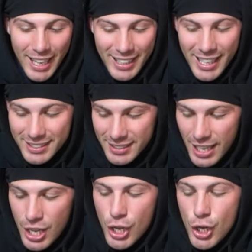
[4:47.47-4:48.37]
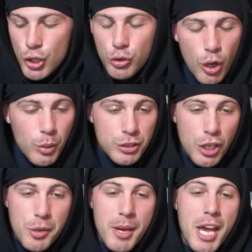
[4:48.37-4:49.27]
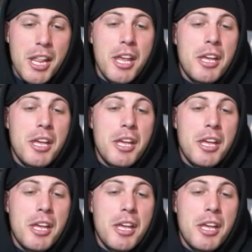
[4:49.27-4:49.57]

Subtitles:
I guess. You know what's good, man.